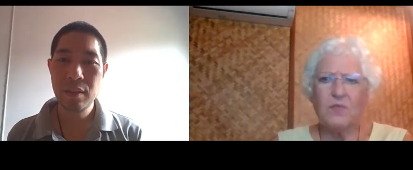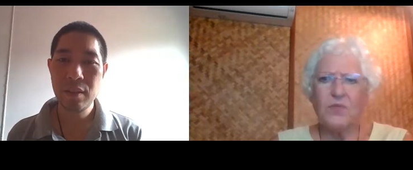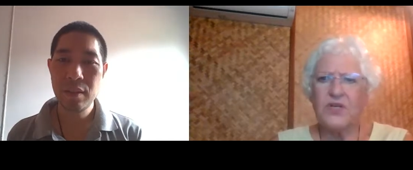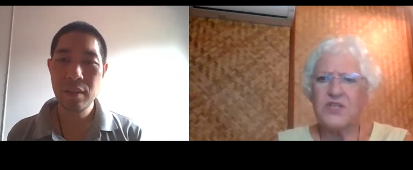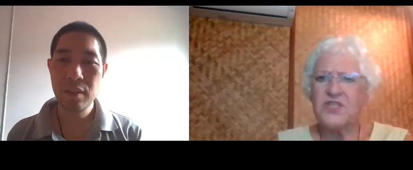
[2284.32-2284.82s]

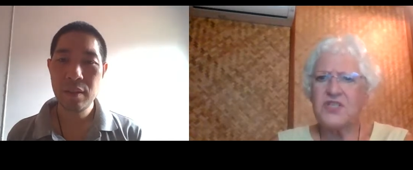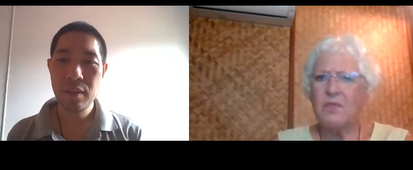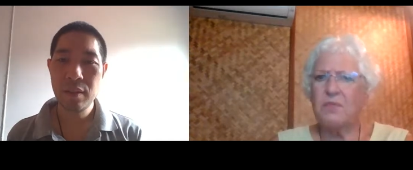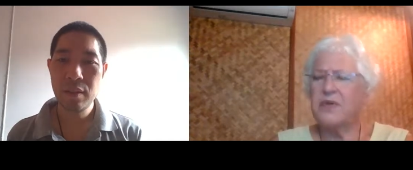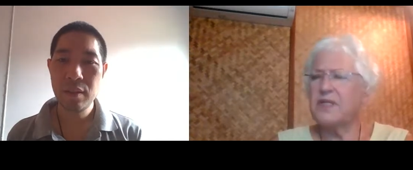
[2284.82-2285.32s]

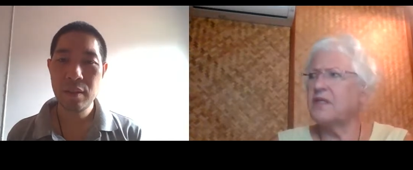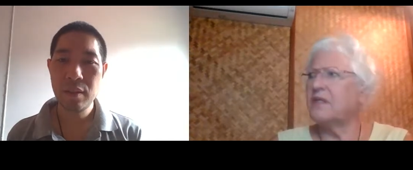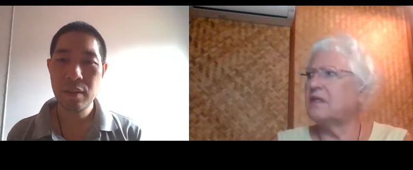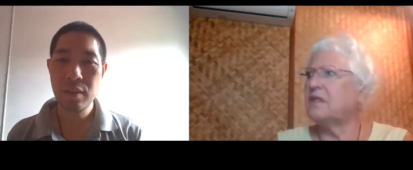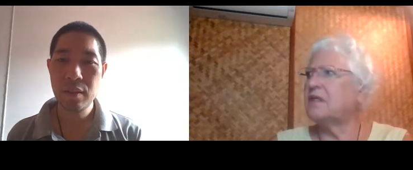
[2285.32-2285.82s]
Speaker 1: workshop with
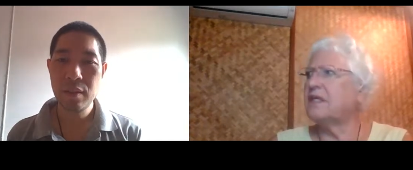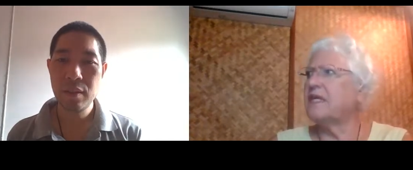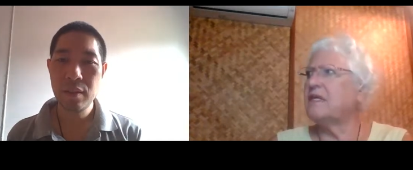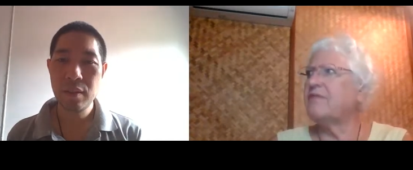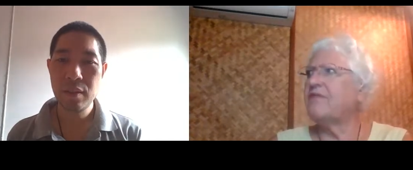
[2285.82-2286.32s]
her
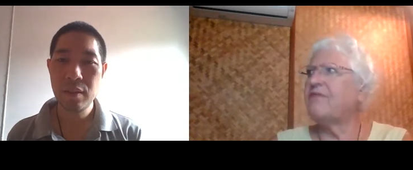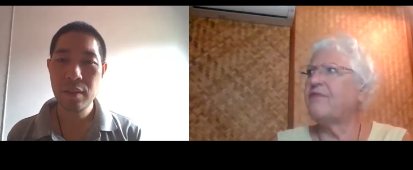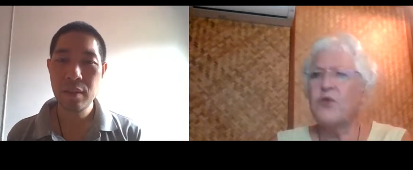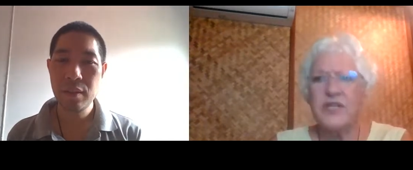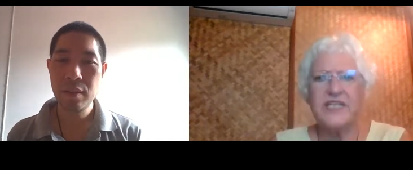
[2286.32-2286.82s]
in
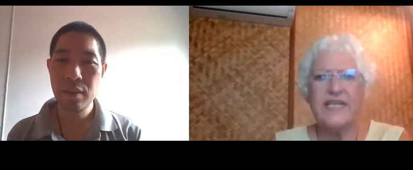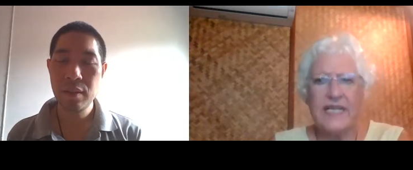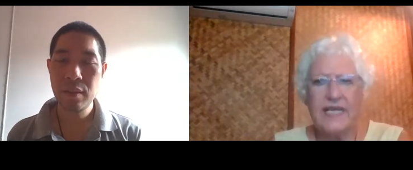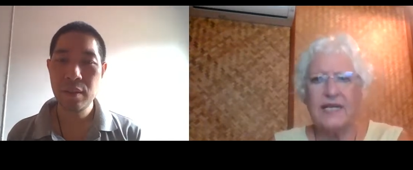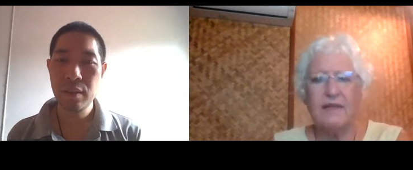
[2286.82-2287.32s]

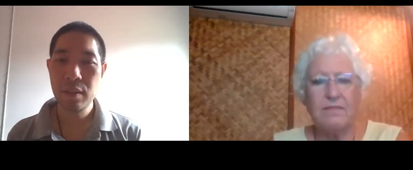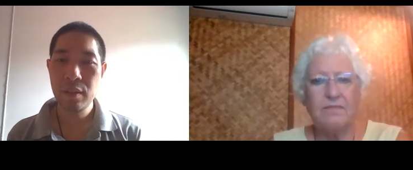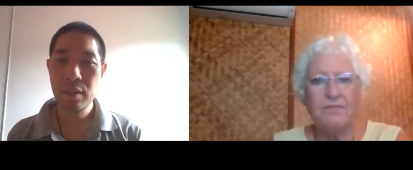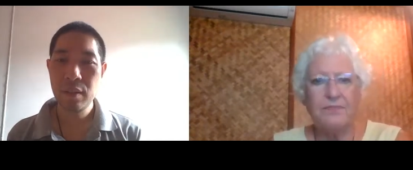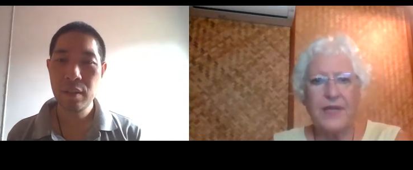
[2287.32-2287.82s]
14,
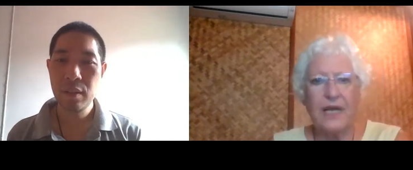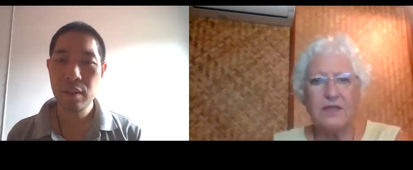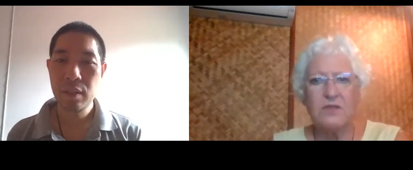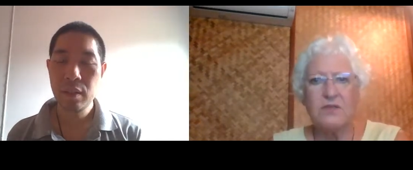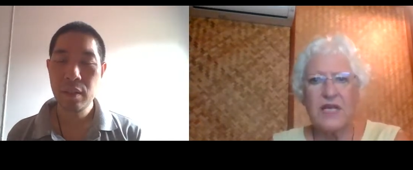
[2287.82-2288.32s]

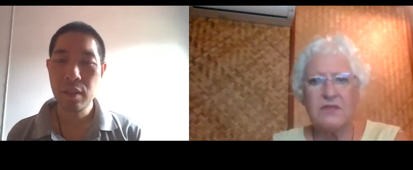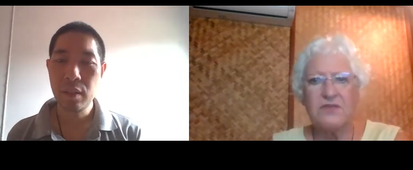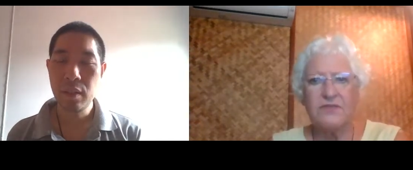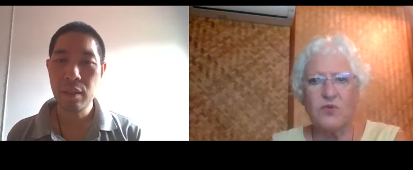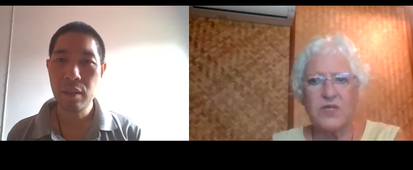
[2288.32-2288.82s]

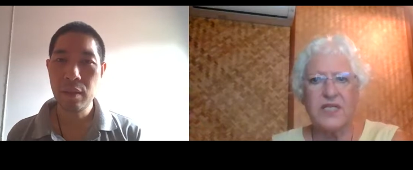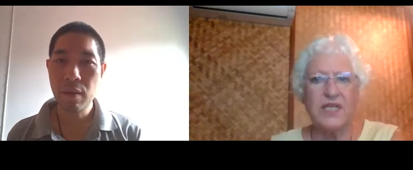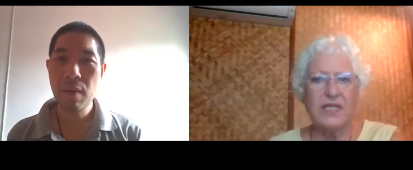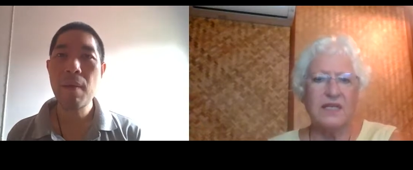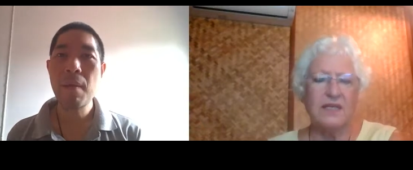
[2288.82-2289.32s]

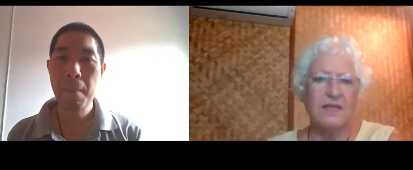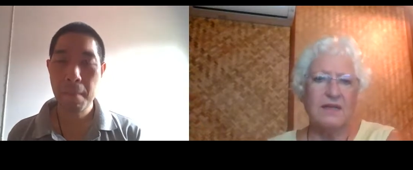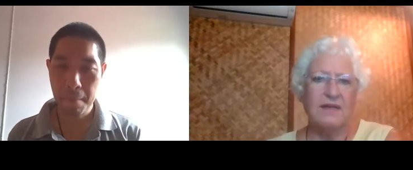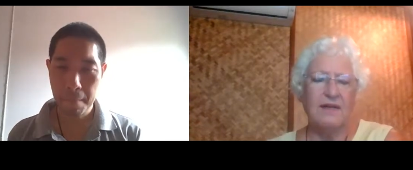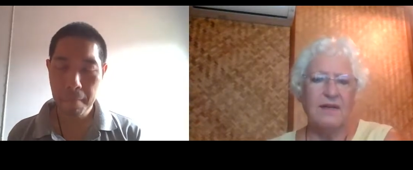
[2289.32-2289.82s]
2014.
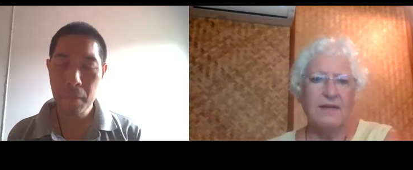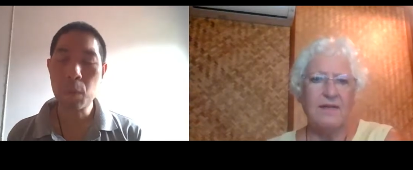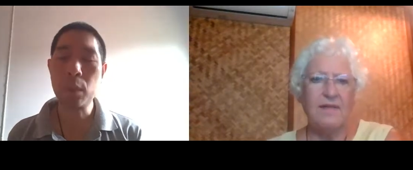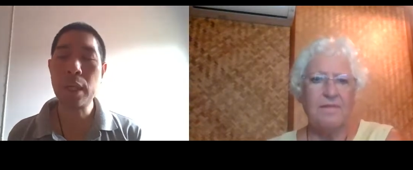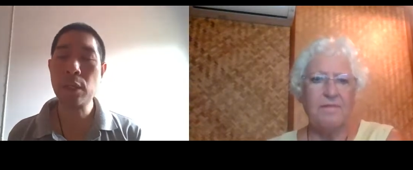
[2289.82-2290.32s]

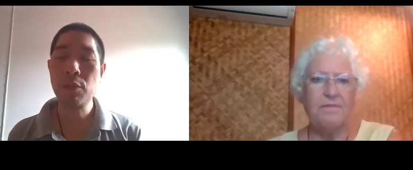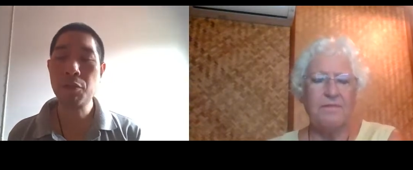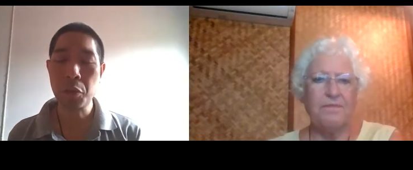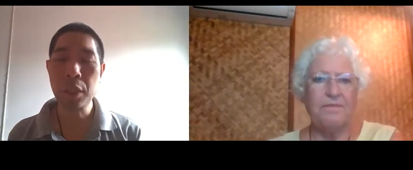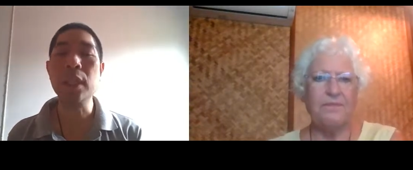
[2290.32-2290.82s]

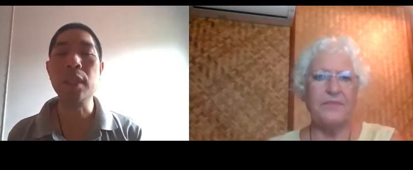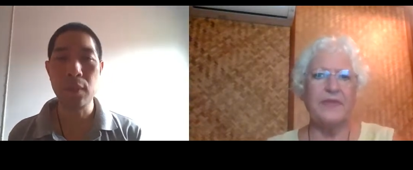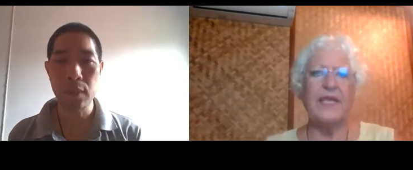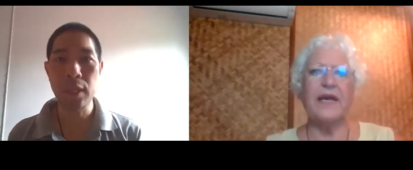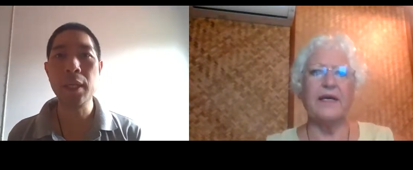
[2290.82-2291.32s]
Speaker 2: 2014,
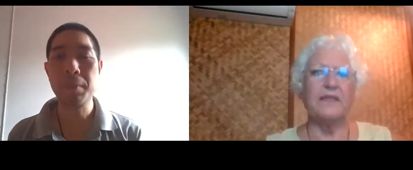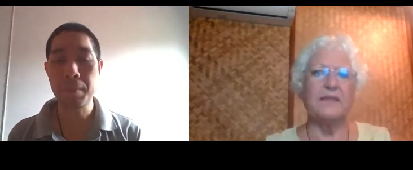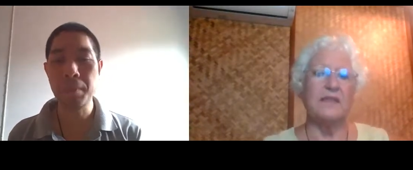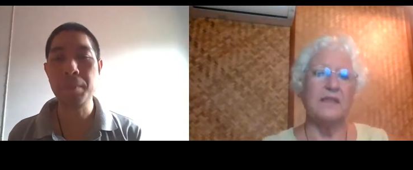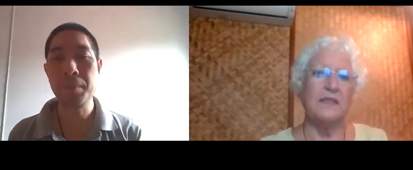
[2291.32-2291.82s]
okay. Yeah.
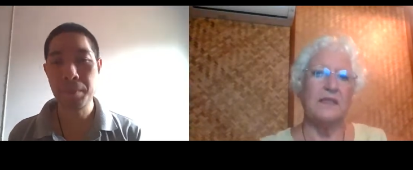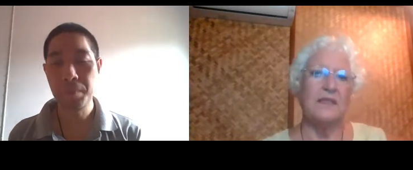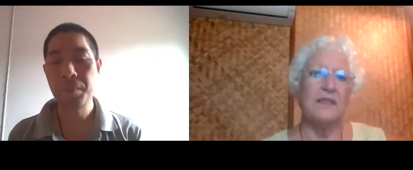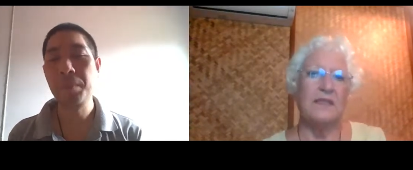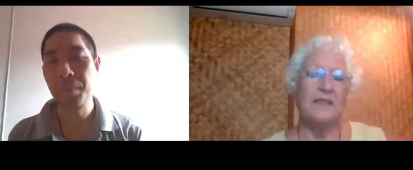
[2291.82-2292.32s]
Mm
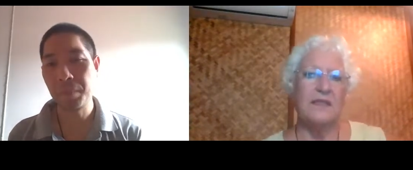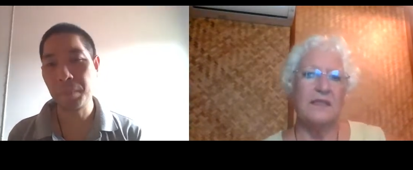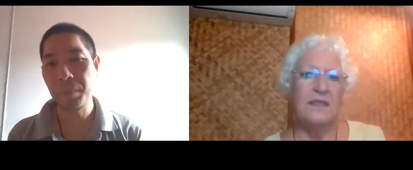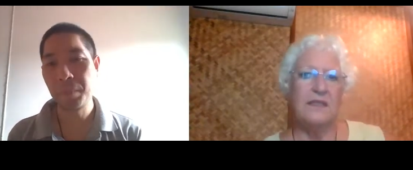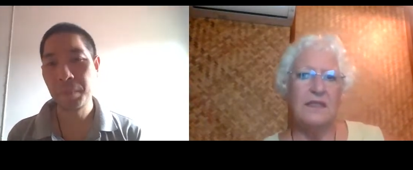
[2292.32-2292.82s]

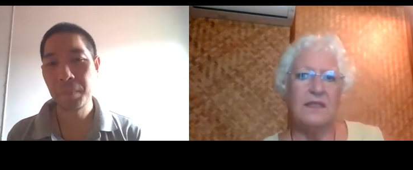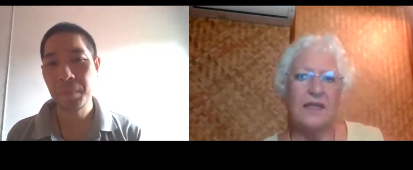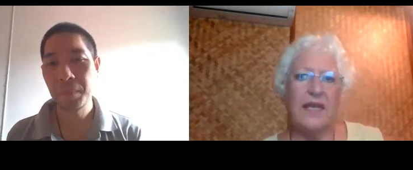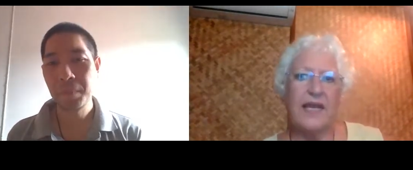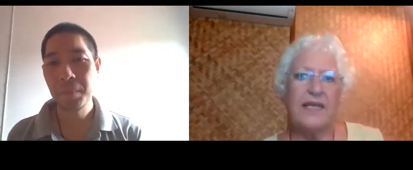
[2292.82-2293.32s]
Speaker 1: -hmm.
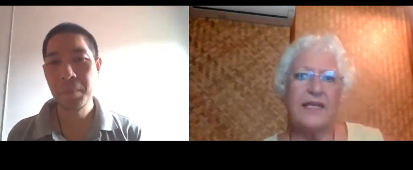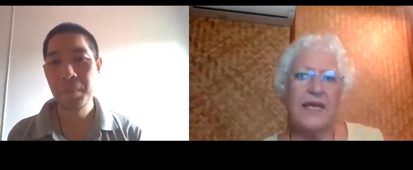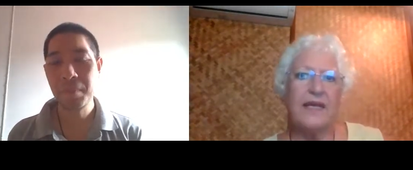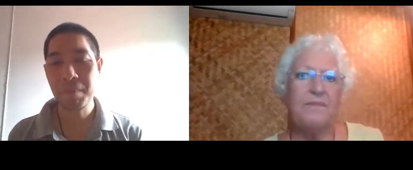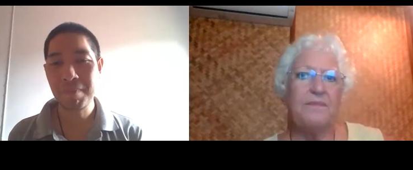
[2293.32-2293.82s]
And
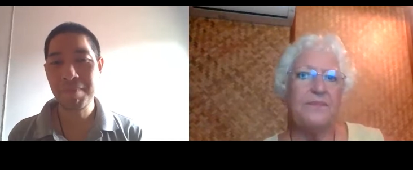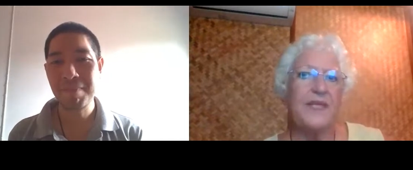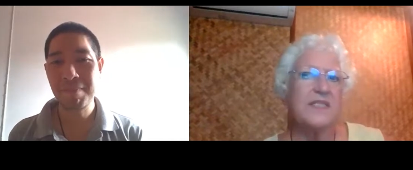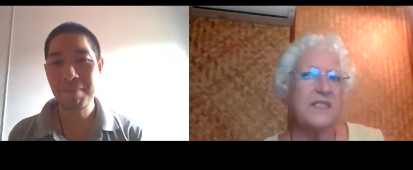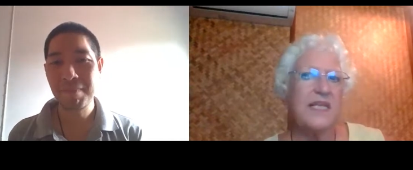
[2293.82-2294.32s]
uh,
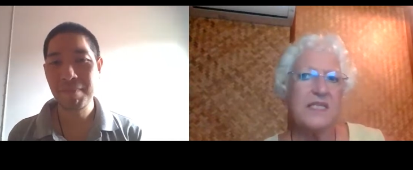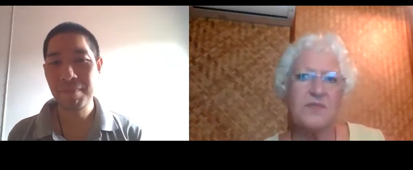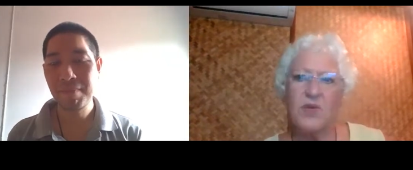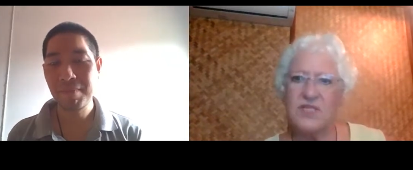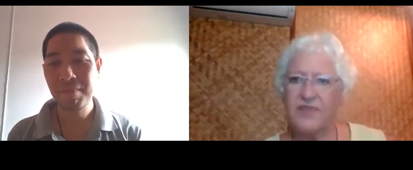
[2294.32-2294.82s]
this
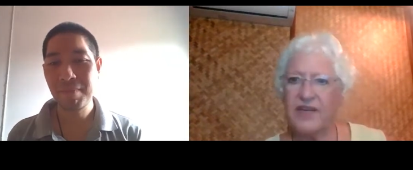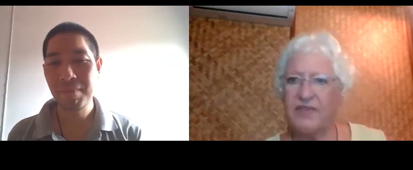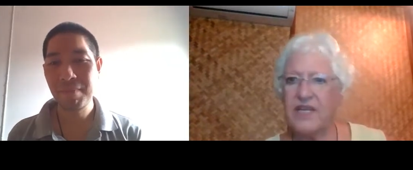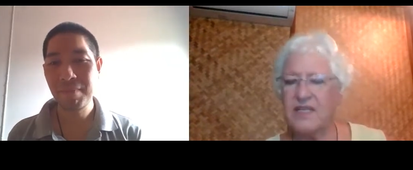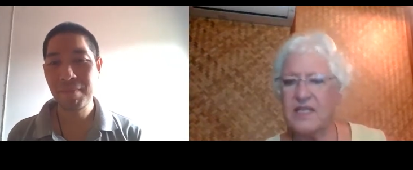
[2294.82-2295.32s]
this was
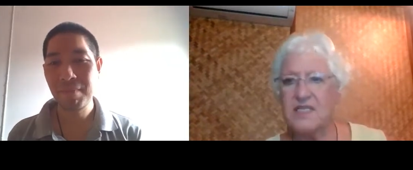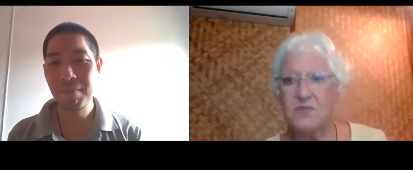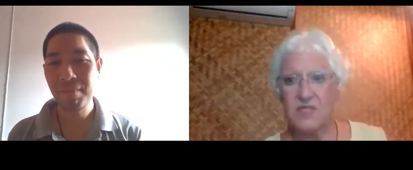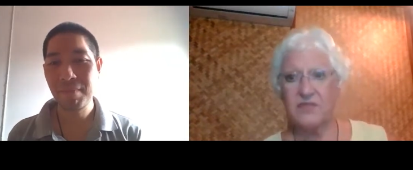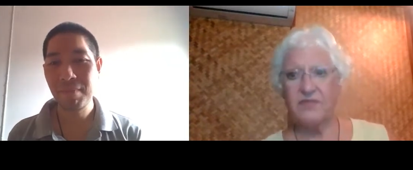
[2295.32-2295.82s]
very this was